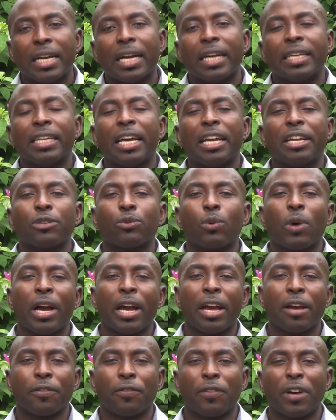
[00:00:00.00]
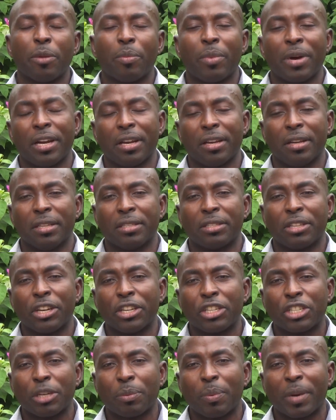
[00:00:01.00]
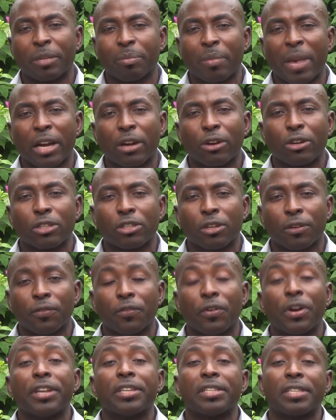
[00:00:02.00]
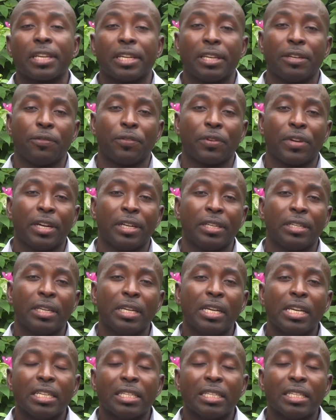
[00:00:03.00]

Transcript: And that is why I find my internship at Microsoft very significant.